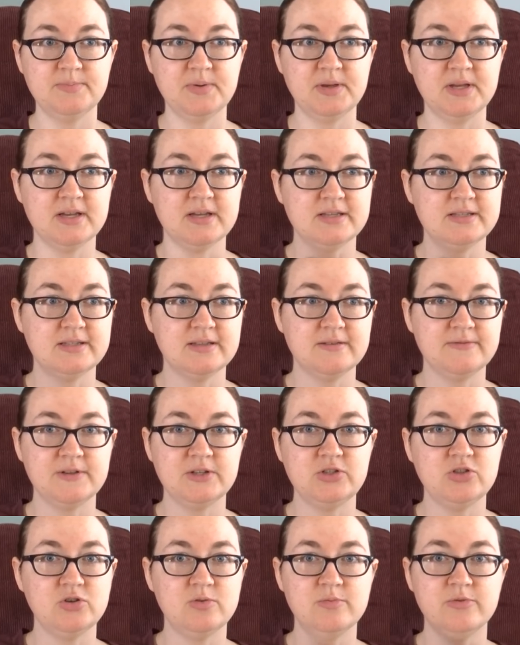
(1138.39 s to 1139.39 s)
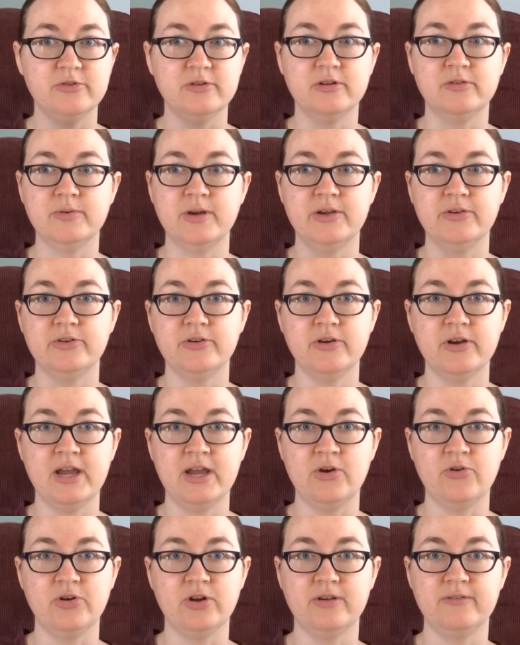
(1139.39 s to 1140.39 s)
because of a tumor around her
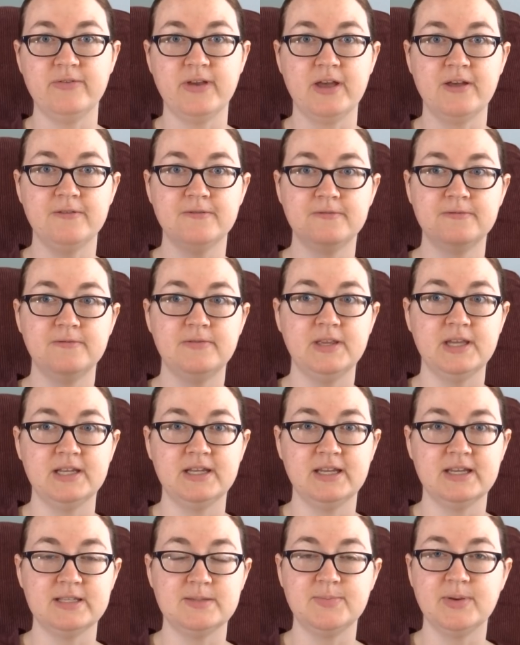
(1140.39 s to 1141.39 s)
aortic valve that has